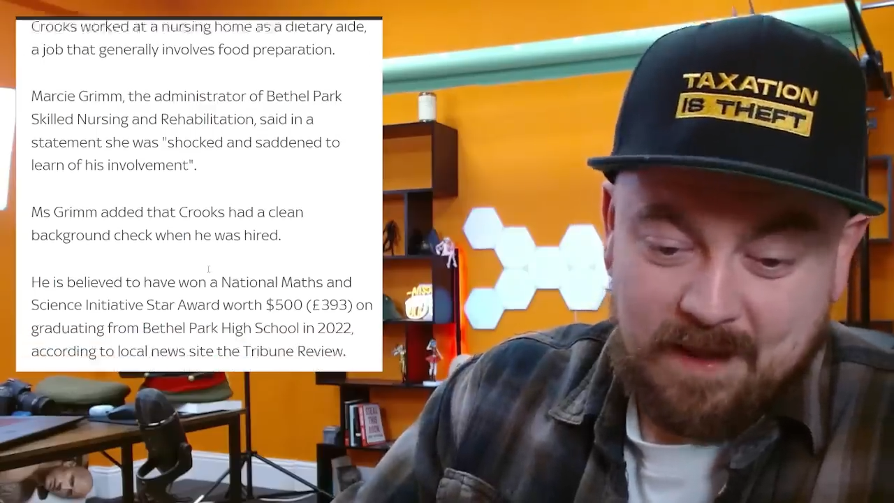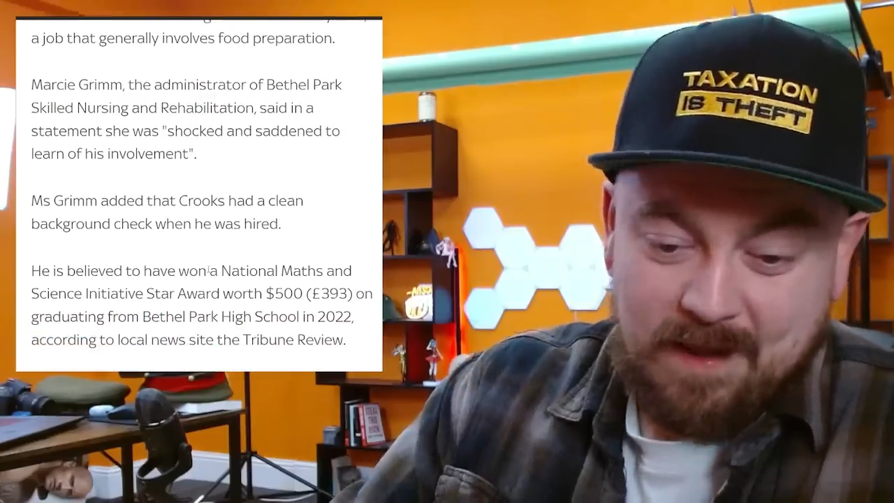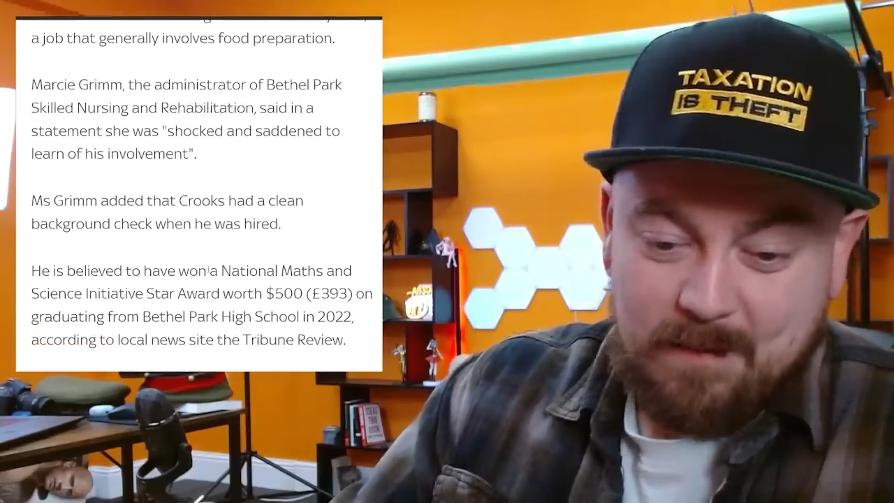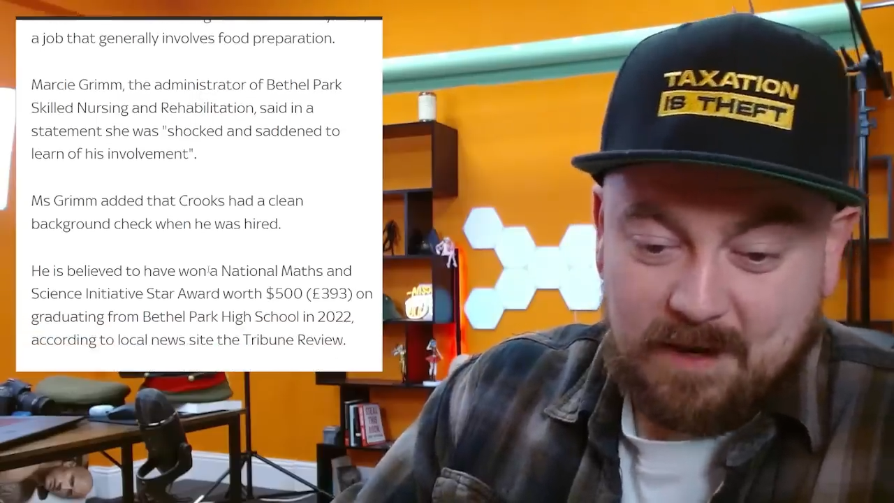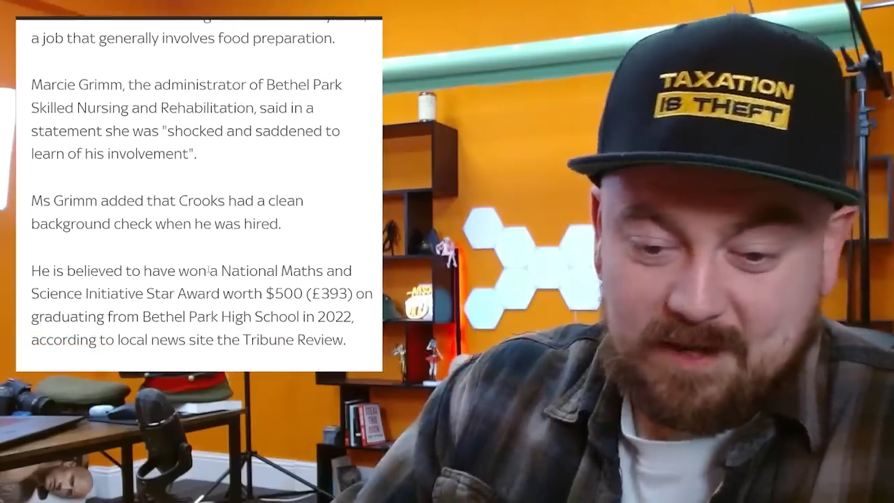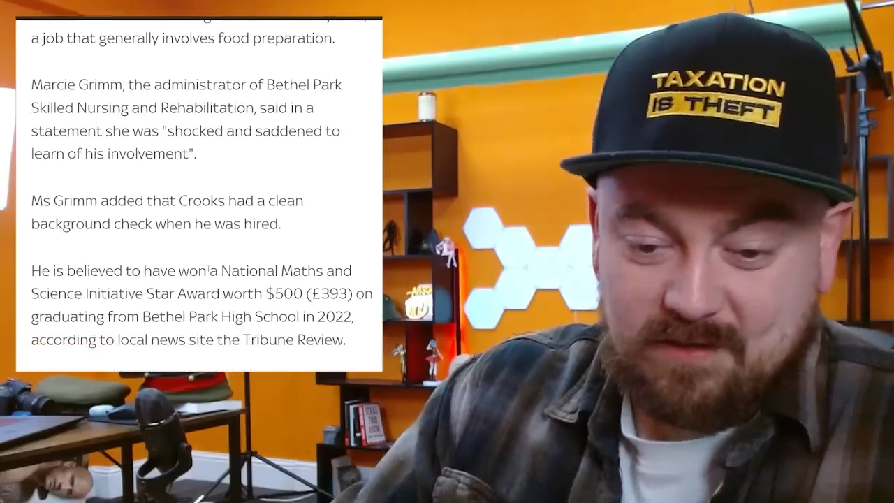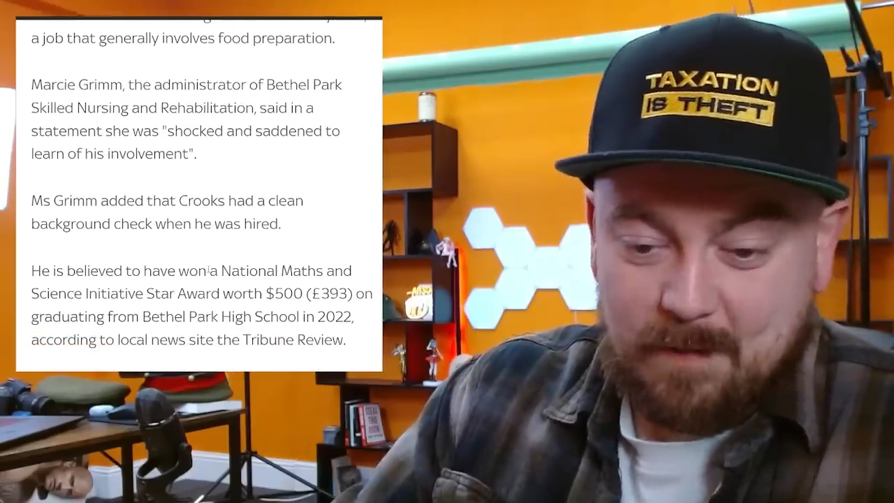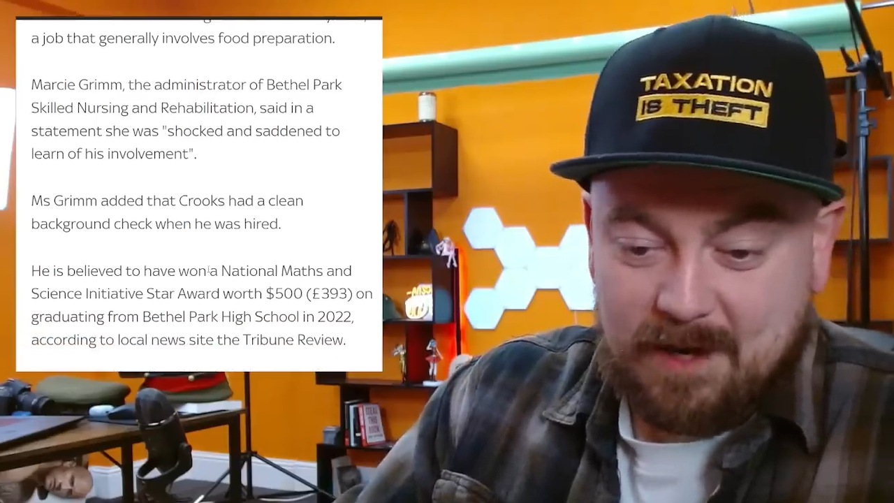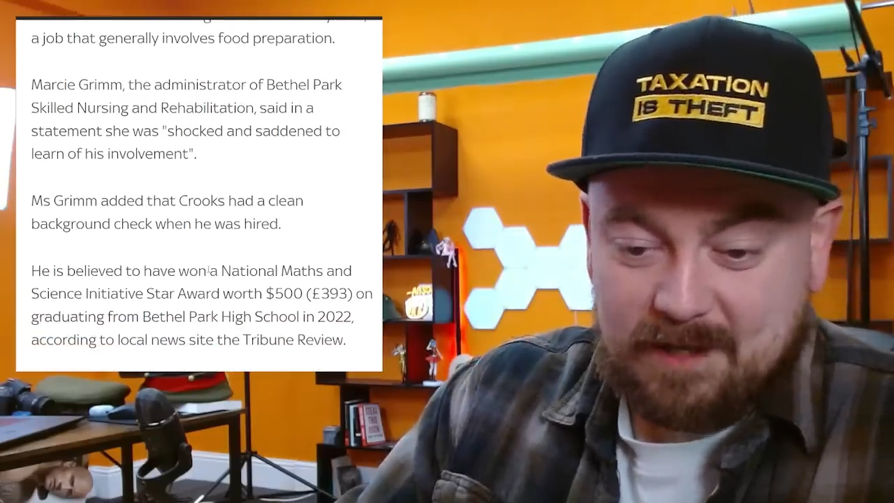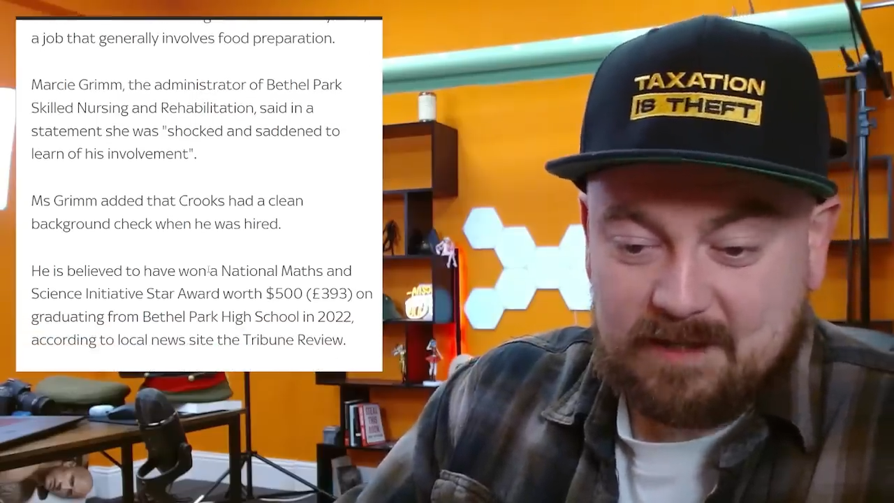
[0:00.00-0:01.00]
Ms.
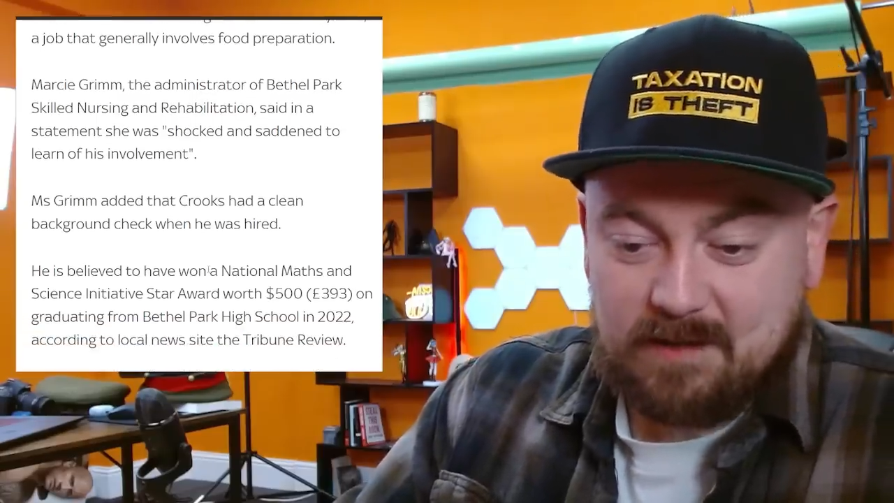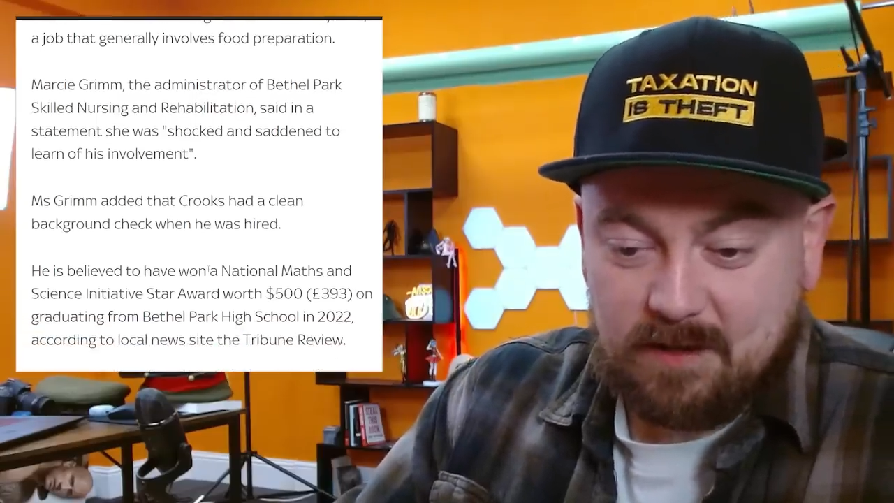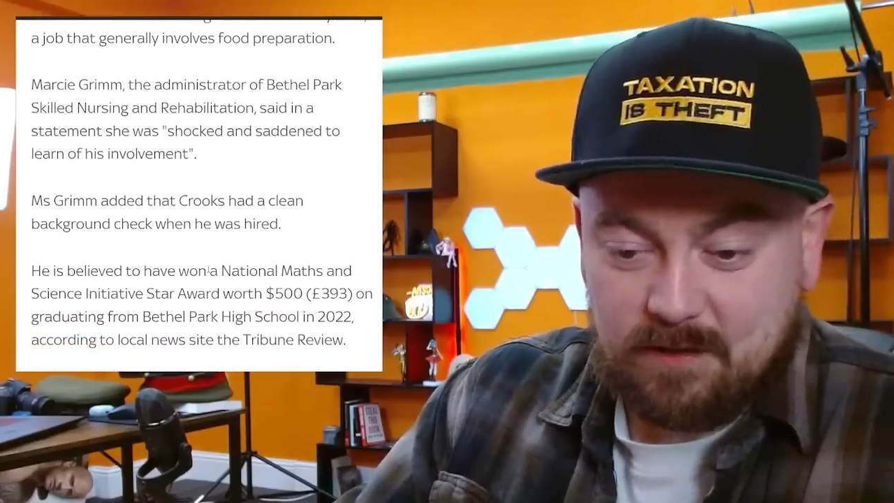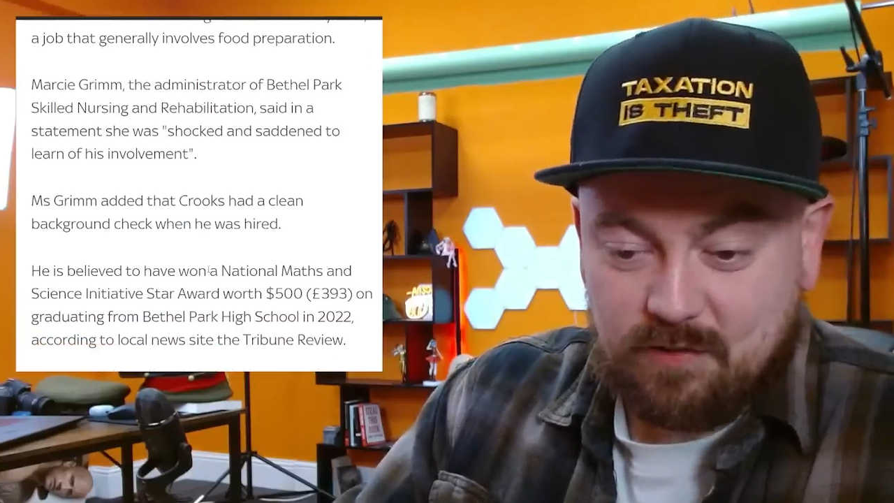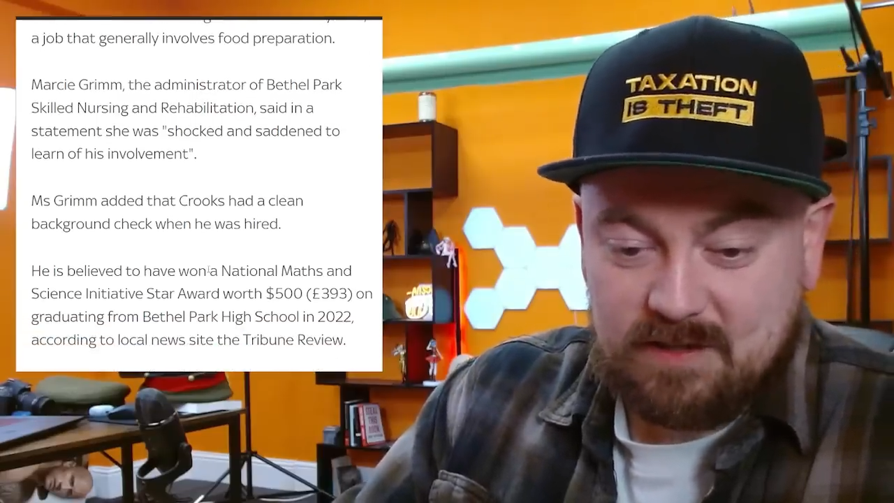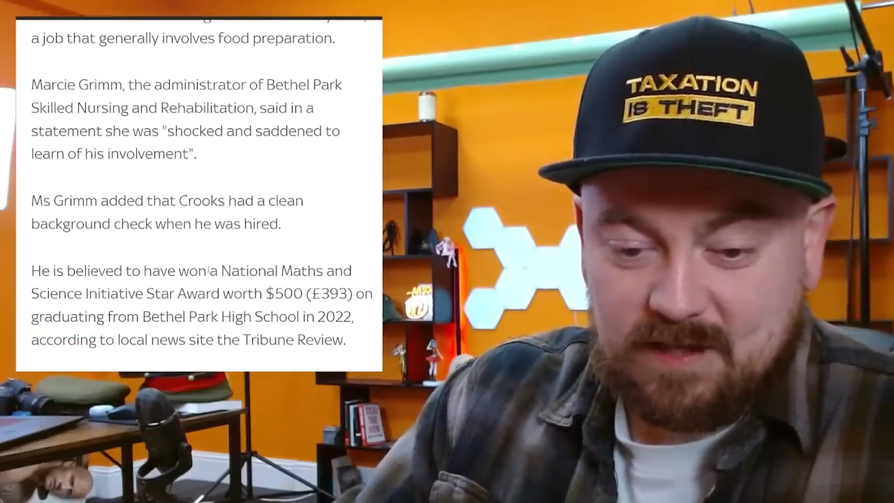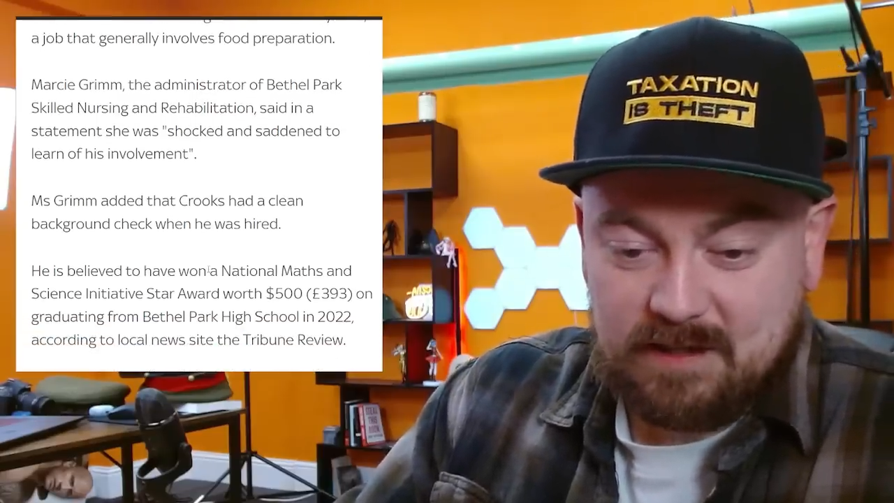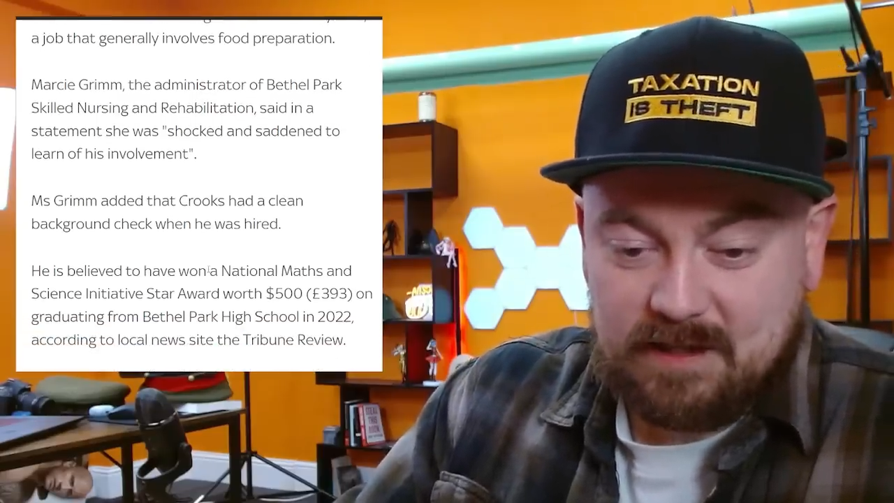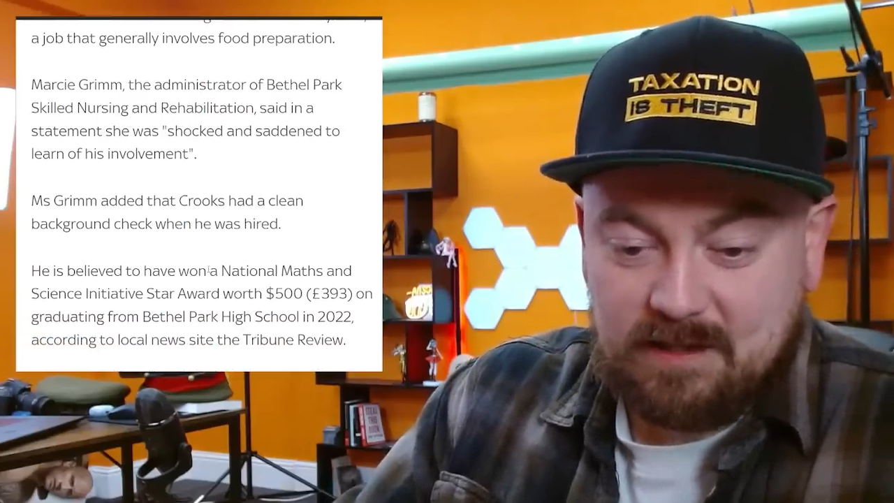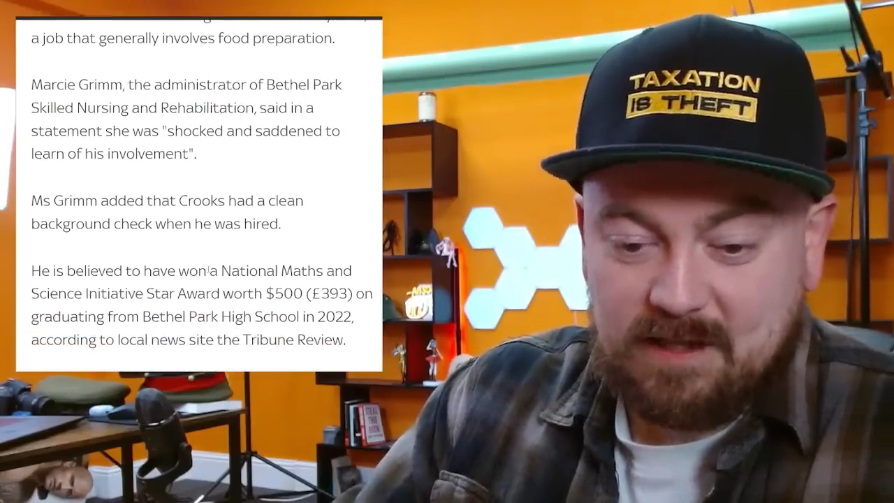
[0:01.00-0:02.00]
Grimm added that Crooks
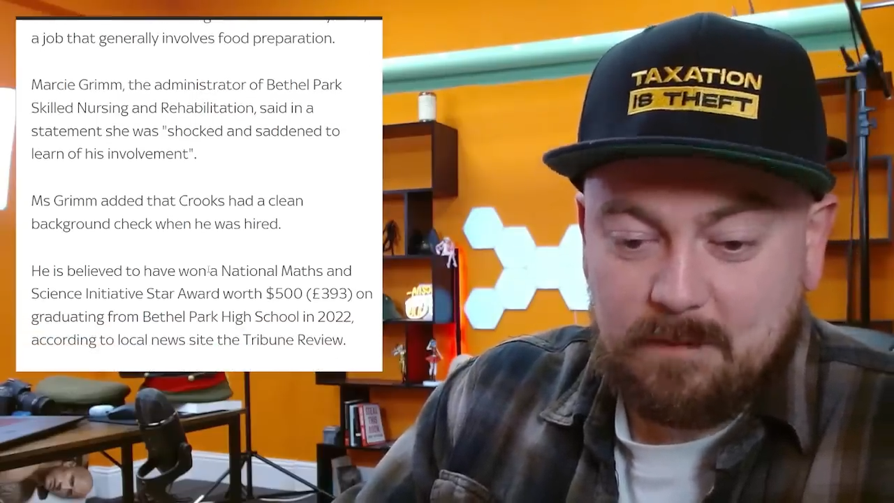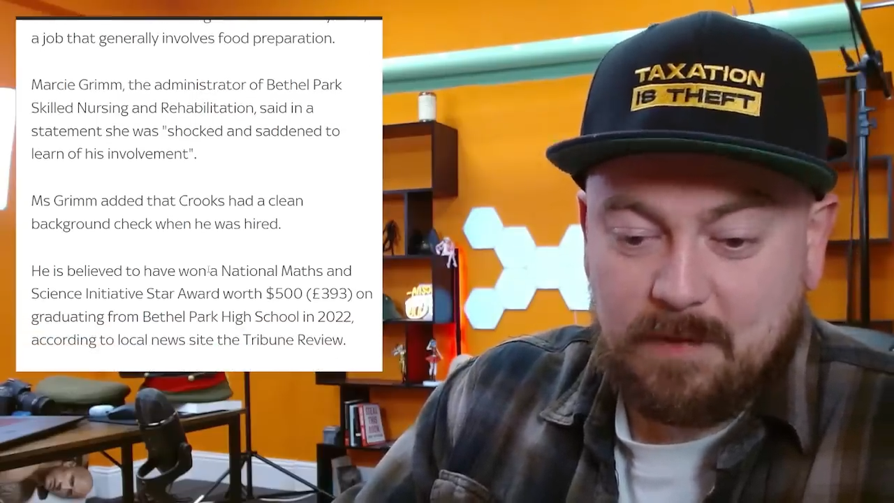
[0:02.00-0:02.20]
had a clean